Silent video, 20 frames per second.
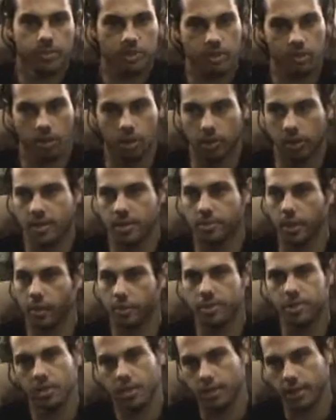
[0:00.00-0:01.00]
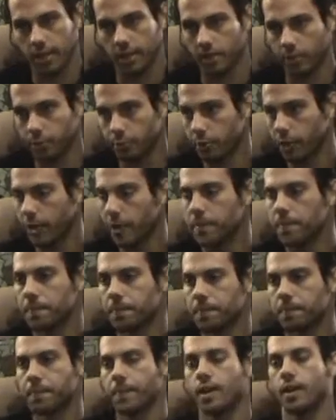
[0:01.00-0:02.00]
It's going to load into memory. It's going to take a little while.
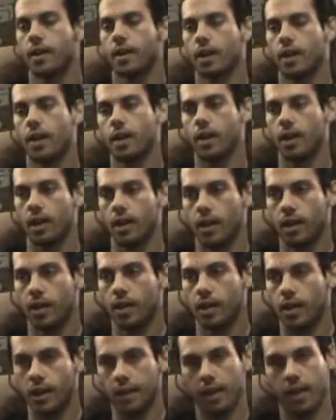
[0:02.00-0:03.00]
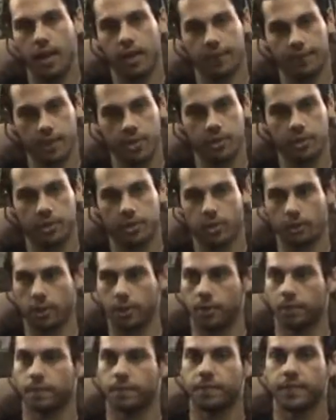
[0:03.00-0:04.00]
And then eventually it'll
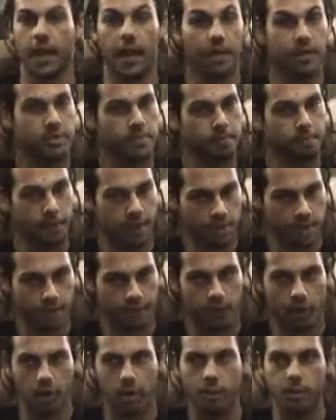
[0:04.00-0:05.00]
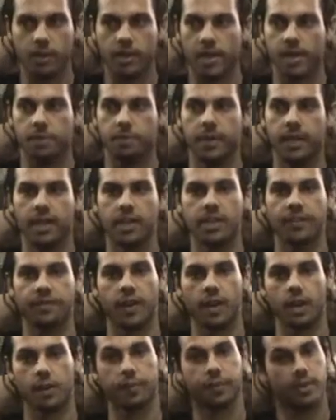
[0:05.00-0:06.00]
load. Now there's a bunch of homebrew that's being
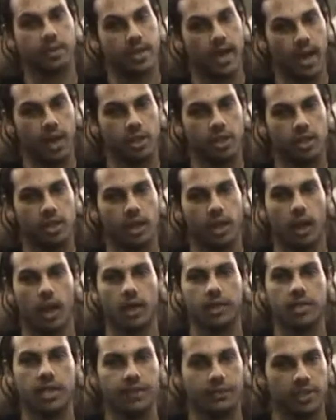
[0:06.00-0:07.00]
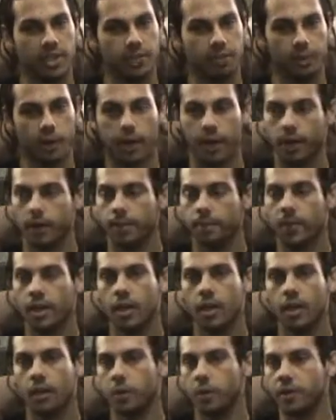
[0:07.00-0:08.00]
developed. There's actually a DVD player.
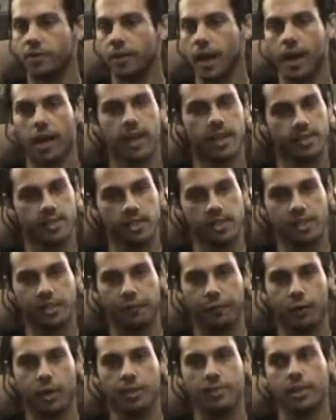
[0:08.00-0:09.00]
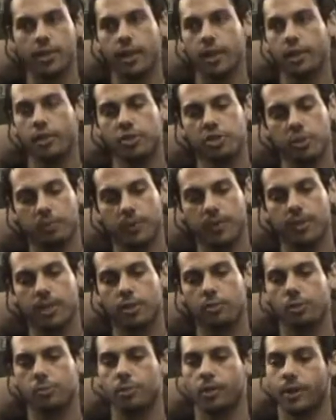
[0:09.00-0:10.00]
We've got an N64 emulator, Super
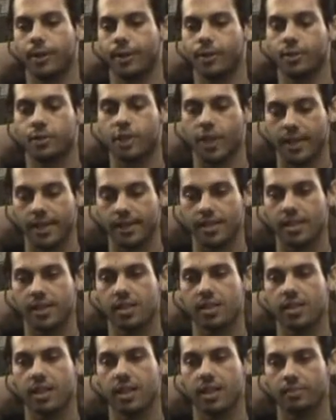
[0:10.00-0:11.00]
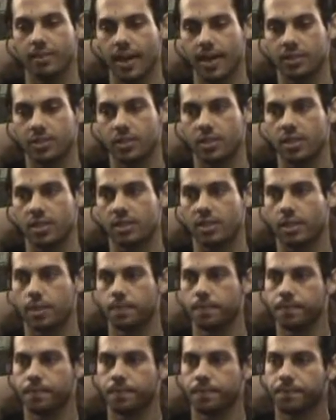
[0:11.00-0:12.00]
Nintendo emulator, Genesis, Sega Master
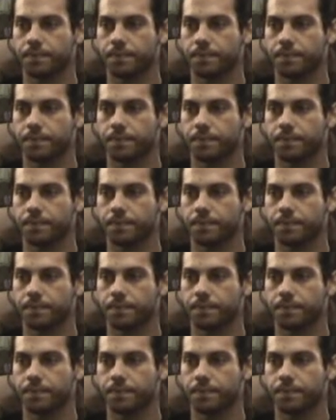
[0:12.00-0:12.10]
System.